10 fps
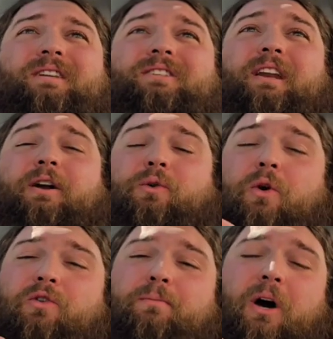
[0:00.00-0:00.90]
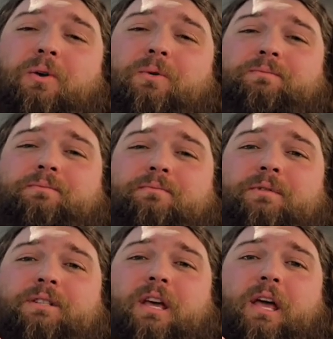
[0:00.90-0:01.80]
based on a growth model,
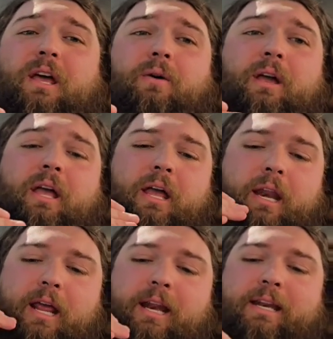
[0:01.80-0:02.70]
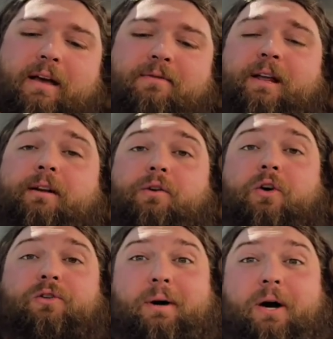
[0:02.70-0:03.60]
say an indefinite
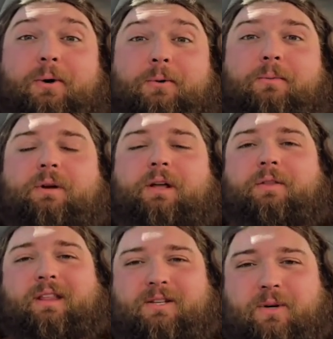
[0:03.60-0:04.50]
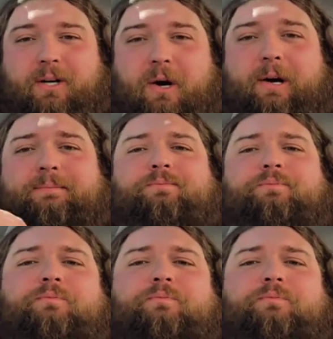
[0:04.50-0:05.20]
growth model in this regard.